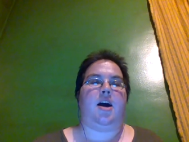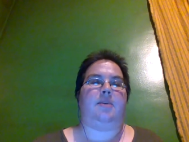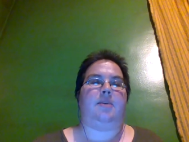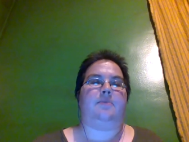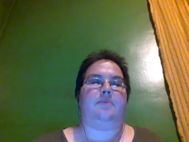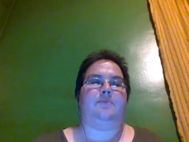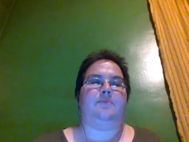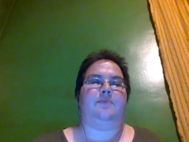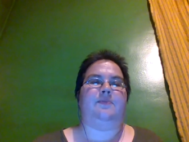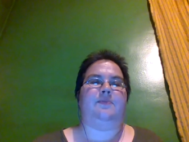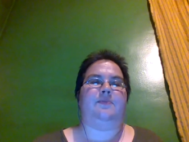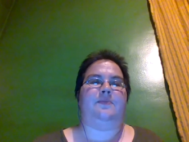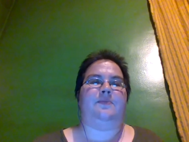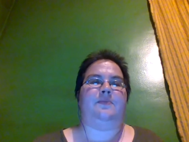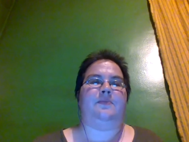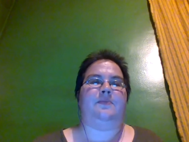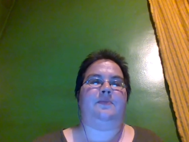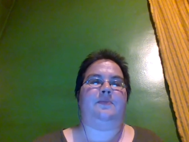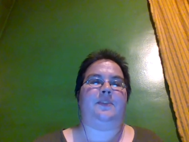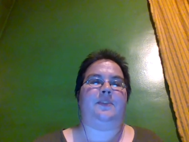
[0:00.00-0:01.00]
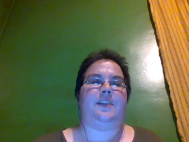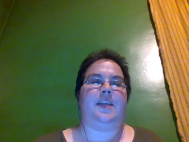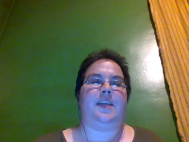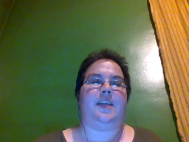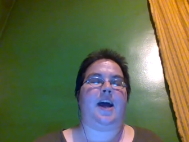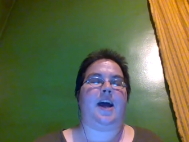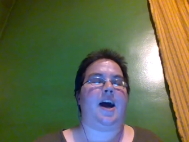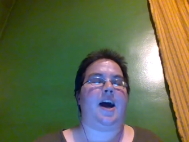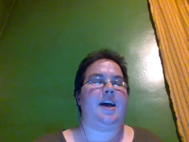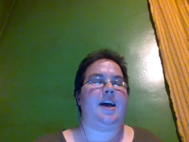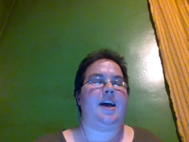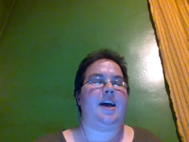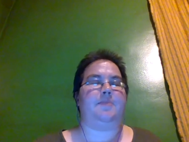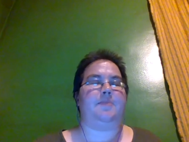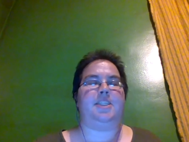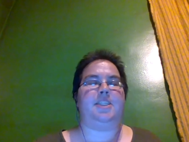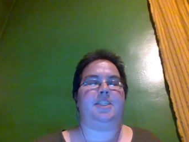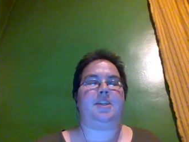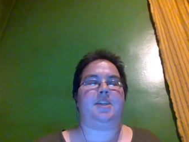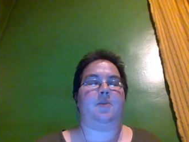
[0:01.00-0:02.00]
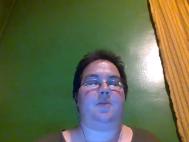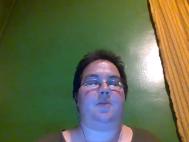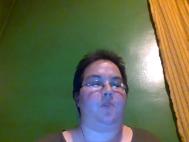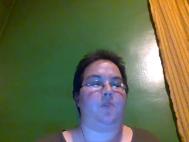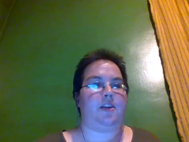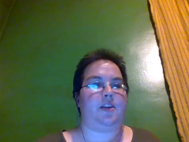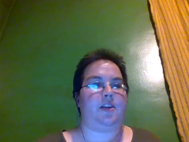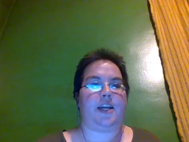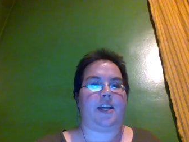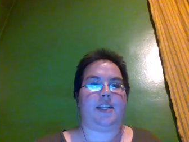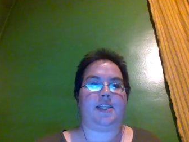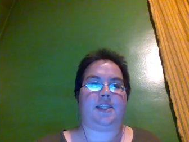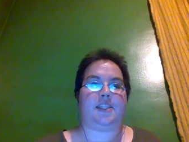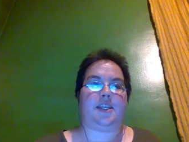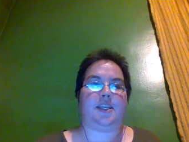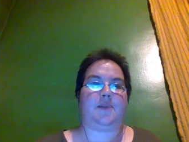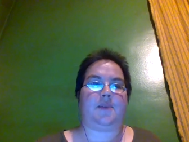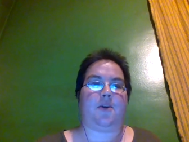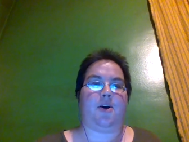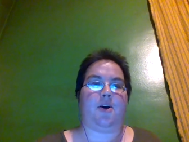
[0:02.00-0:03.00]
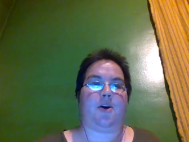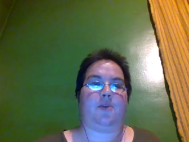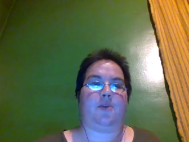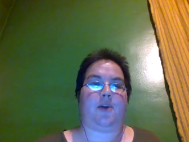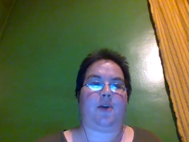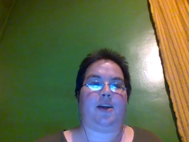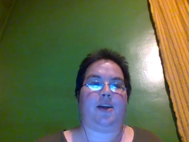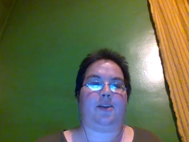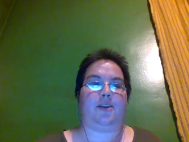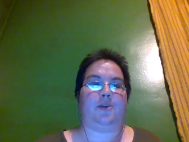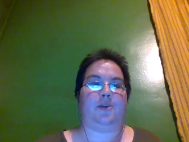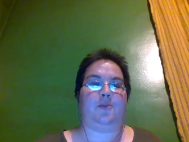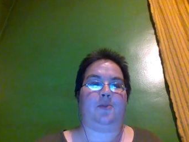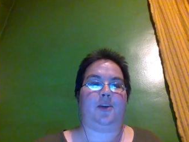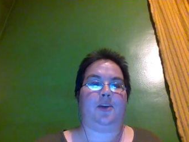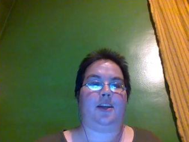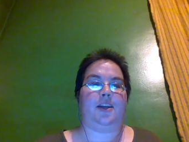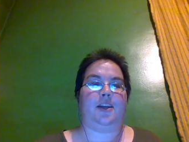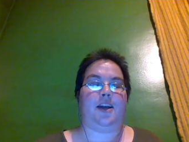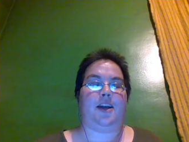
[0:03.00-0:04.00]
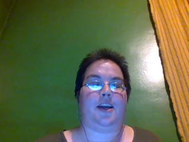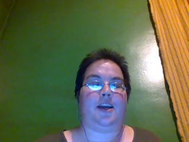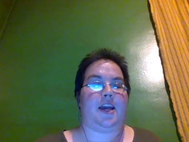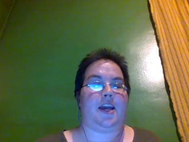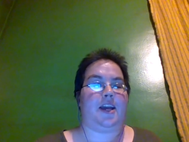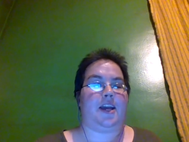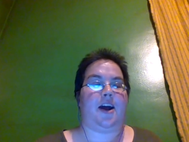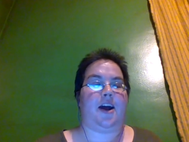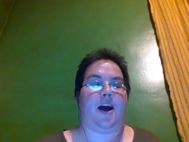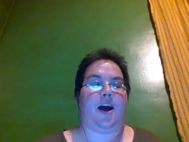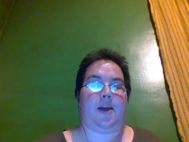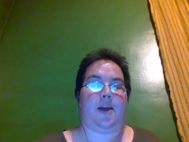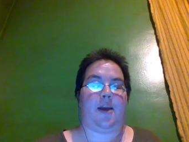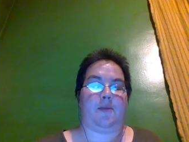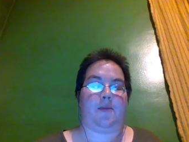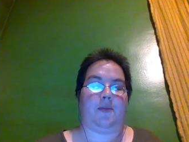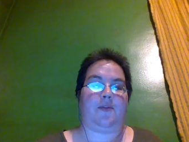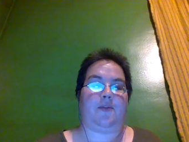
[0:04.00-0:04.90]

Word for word: Um, as much as I would have liked to see Paul Riley win, again,